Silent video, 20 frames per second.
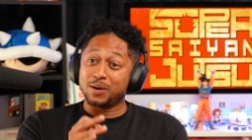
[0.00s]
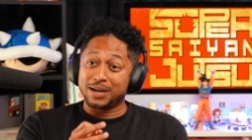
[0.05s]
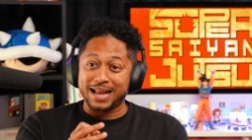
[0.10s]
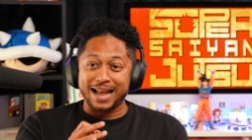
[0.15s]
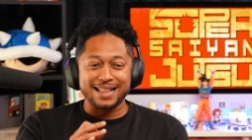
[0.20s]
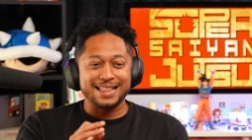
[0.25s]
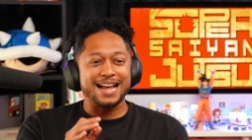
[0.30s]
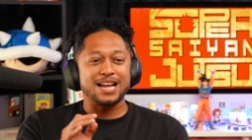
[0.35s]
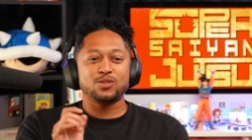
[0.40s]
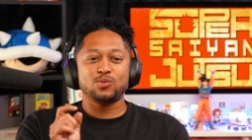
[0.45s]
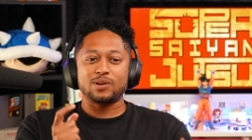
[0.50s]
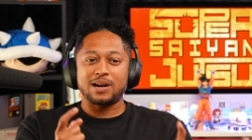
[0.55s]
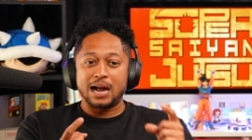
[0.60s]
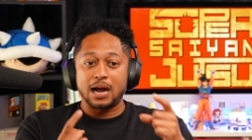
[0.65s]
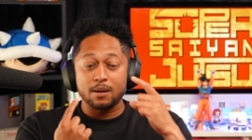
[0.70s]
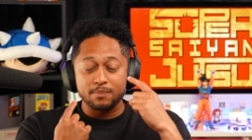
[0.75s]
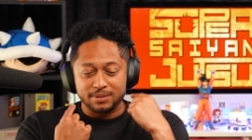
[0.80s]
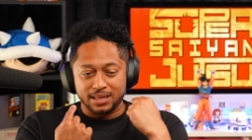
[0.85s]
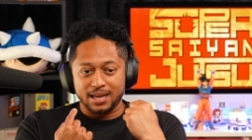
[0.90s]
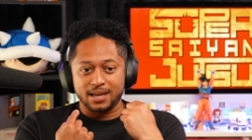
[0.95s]
The, that's what
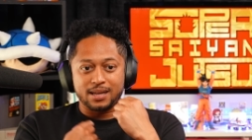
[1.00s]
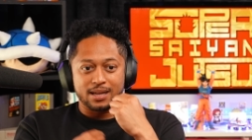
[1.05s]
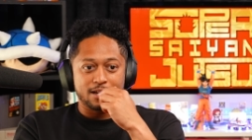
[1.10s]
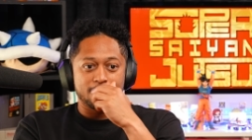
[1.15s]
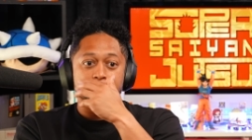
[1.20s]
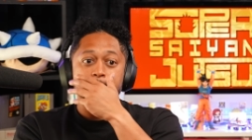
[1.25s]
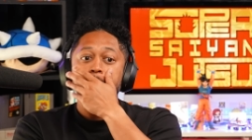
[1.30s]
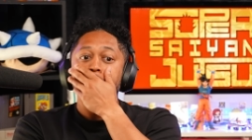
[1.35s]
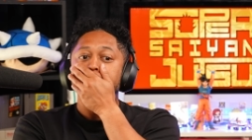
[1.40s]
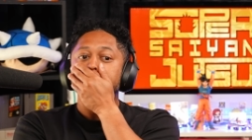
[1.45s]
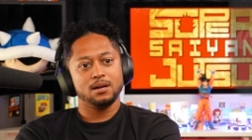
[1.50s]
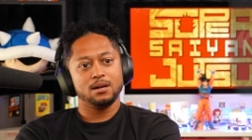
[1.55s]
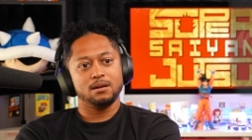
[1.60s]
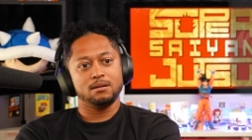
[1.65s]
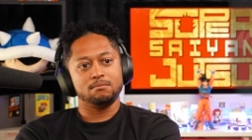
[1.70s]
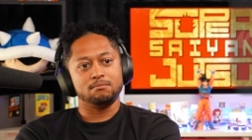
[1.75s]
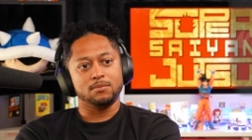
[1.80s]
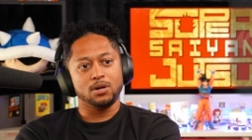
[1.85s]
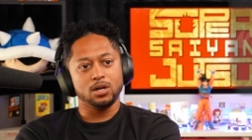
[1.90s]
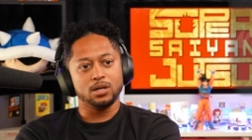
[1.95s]
I'm thinking.
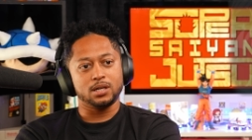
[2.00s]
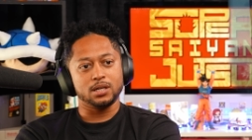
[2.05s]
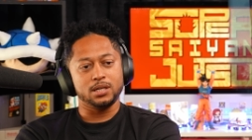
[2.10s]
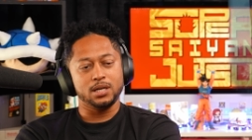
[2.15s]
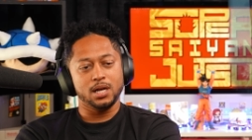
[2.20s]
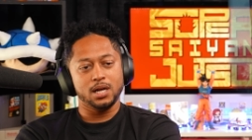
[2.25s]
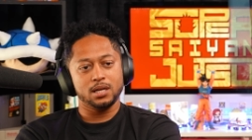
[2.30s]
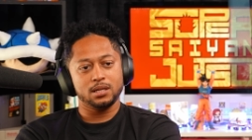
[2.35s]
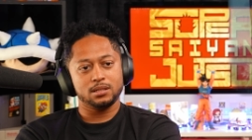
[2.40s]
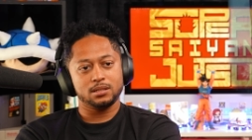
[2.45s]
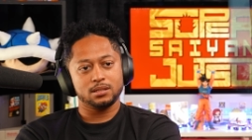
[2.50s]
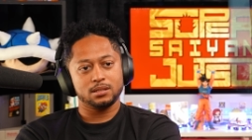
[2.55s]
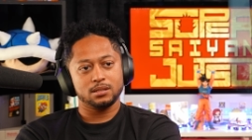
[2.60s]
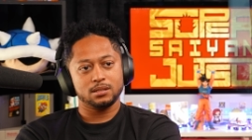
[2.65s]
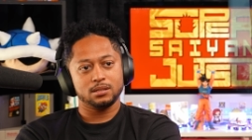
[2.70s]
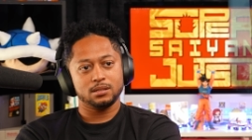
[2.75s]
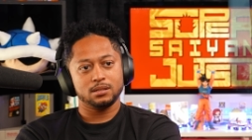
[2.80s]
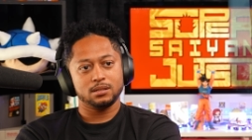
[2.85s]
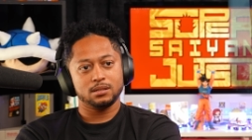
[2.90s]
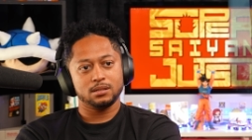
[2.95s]

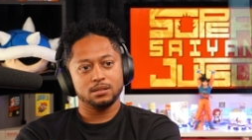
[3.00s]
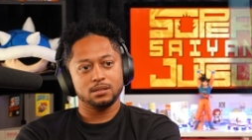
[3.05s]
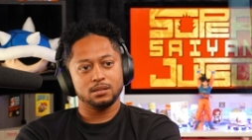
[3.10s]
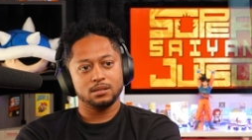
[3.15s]
Mercedes.